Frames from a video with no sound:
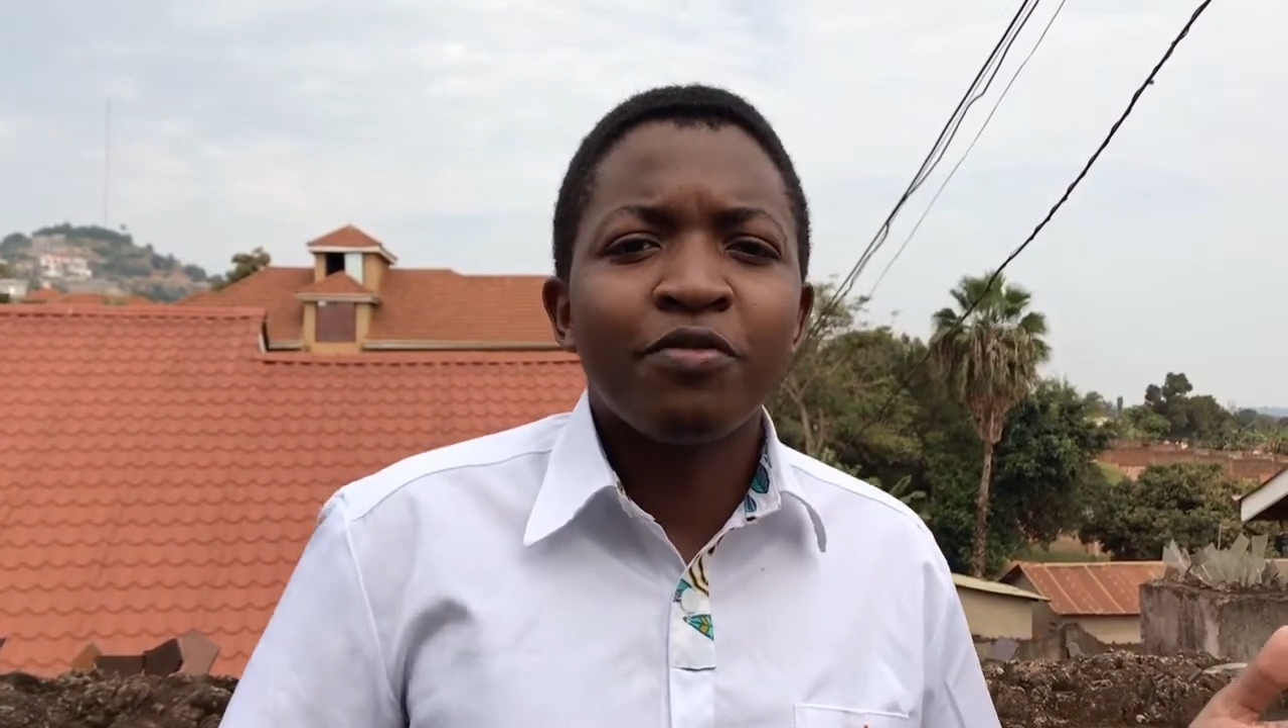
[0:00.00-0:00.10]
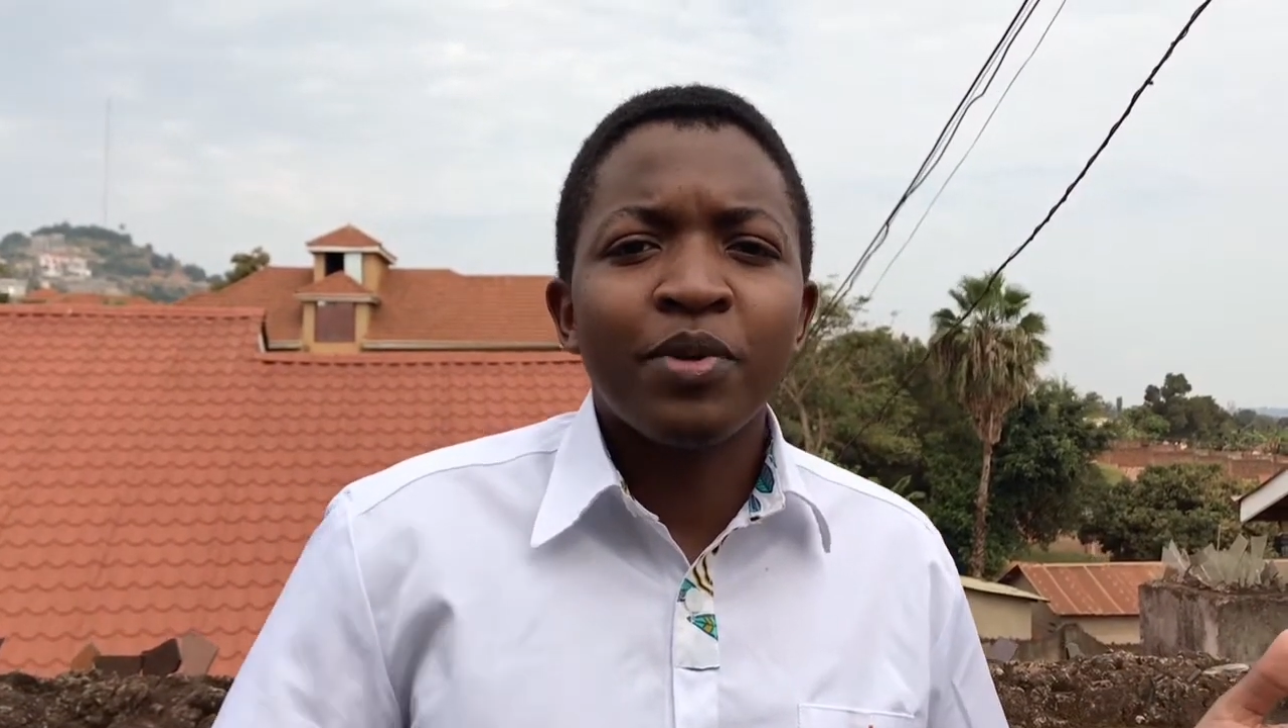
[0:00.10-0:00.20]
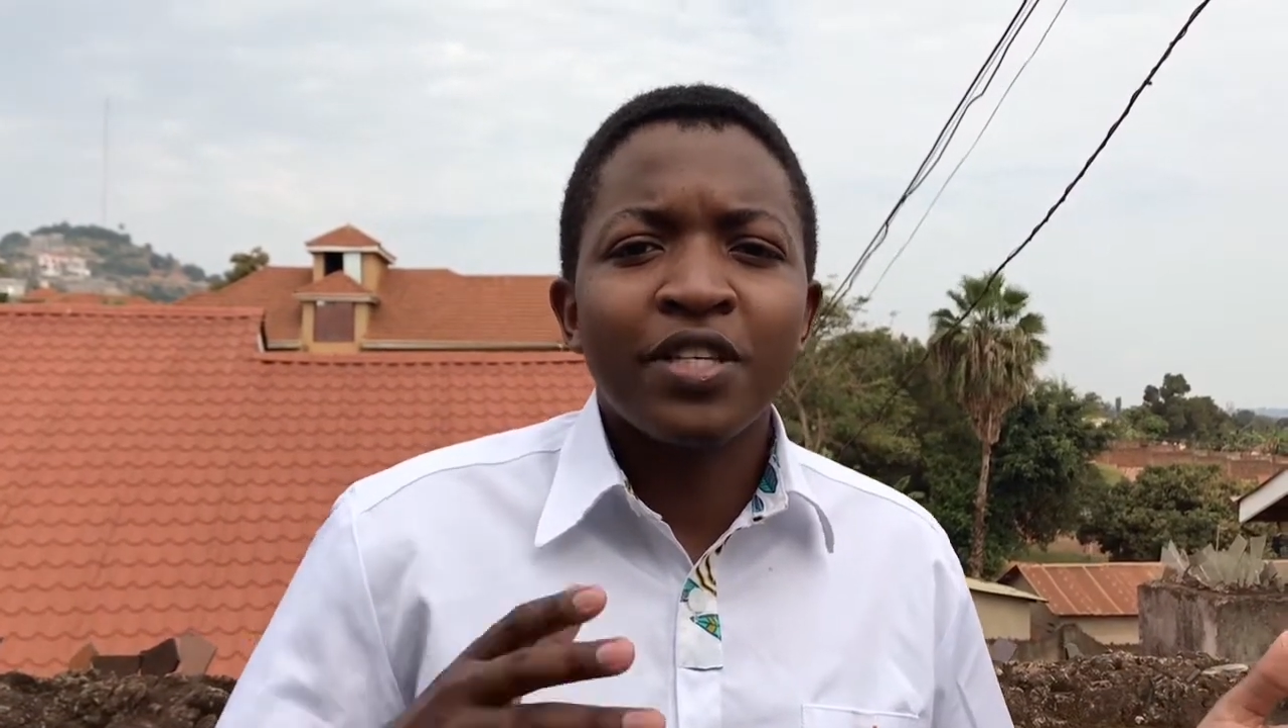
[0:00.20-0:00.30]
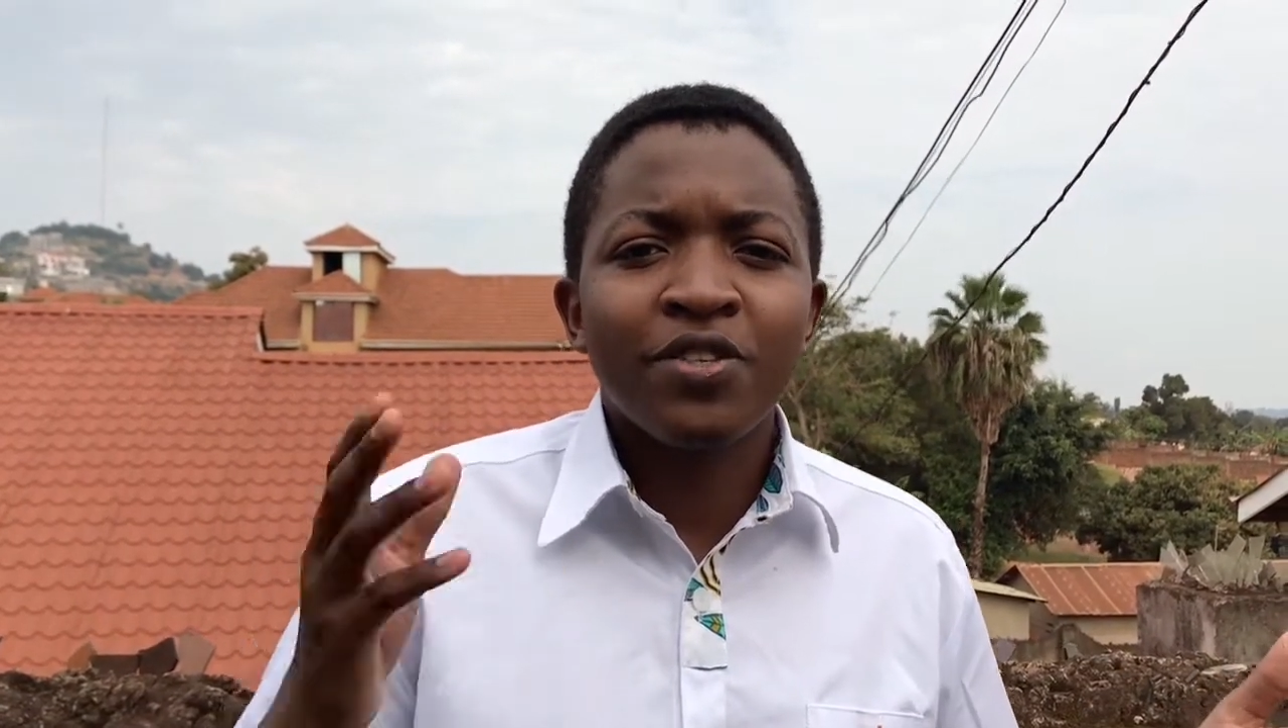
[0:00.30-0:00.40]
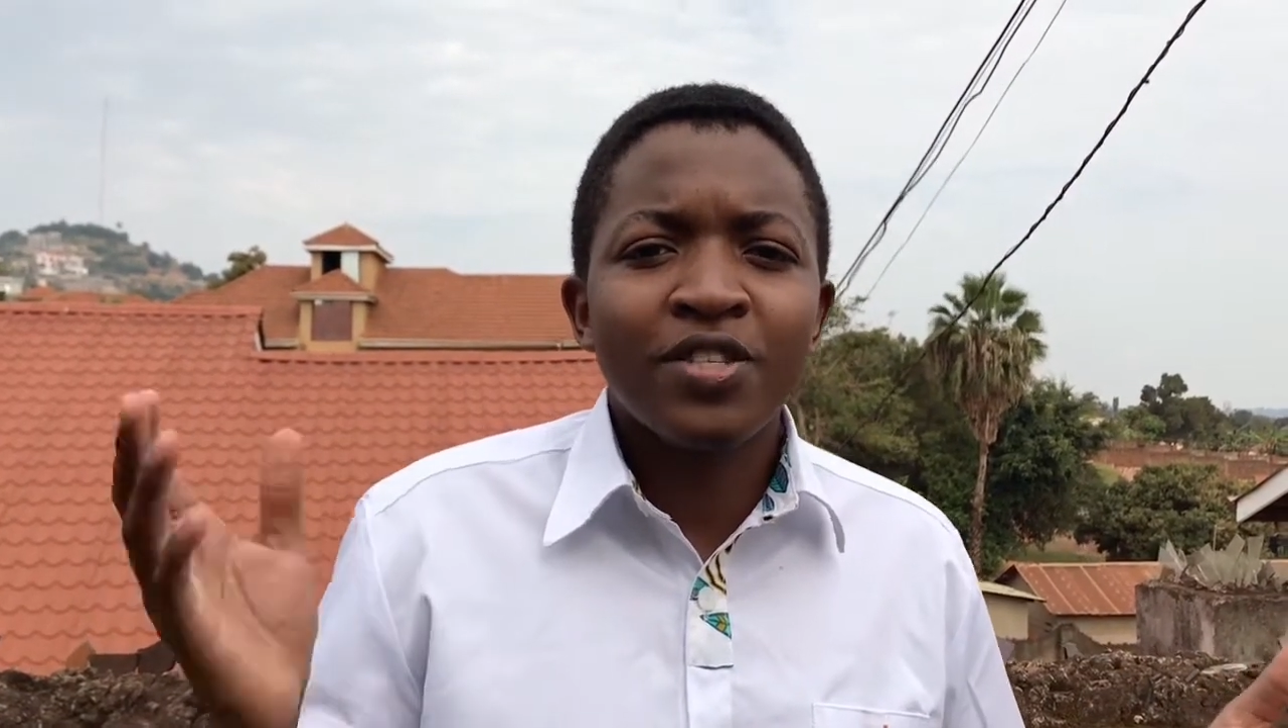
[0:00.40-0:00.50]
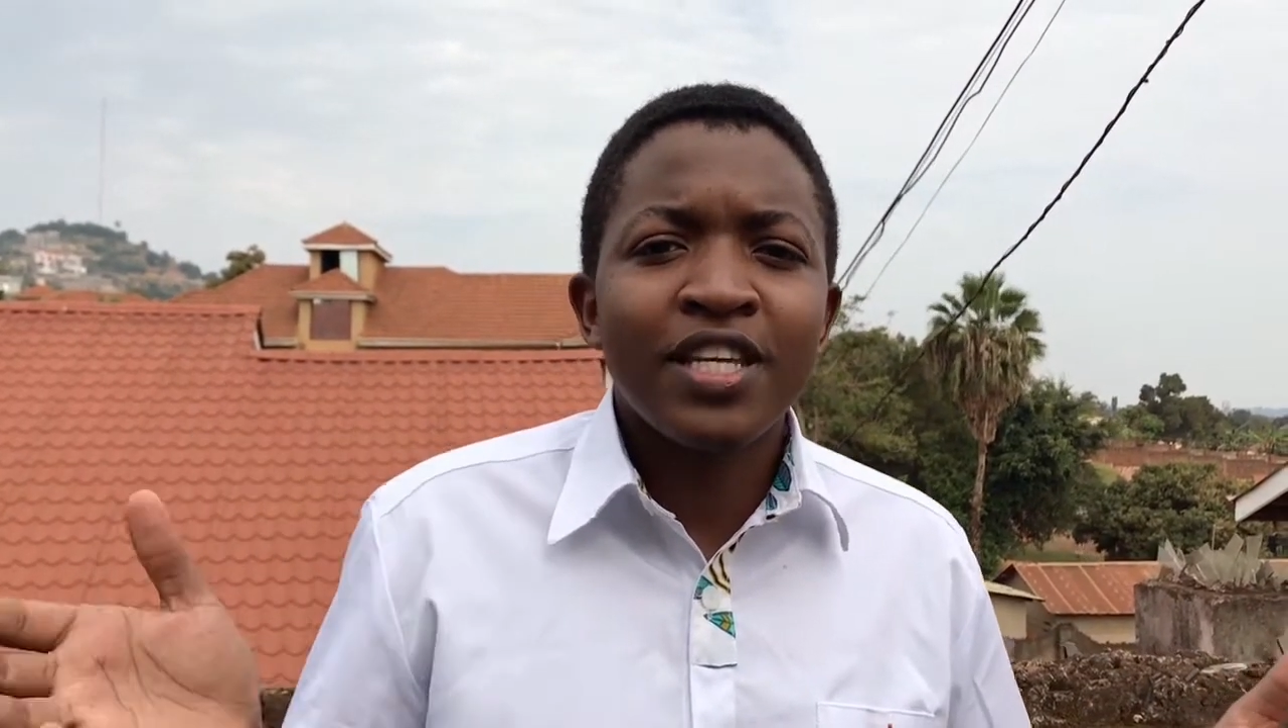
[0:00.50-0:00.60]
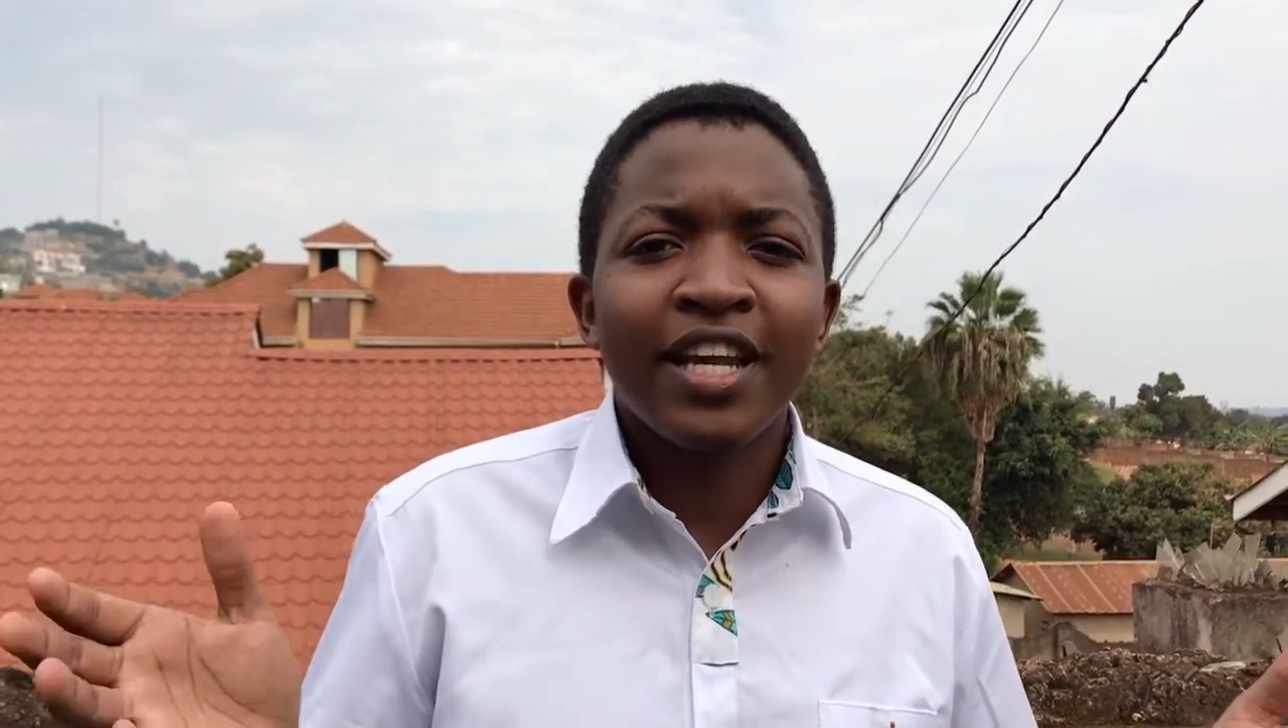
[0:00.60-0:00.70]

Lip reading: Bezos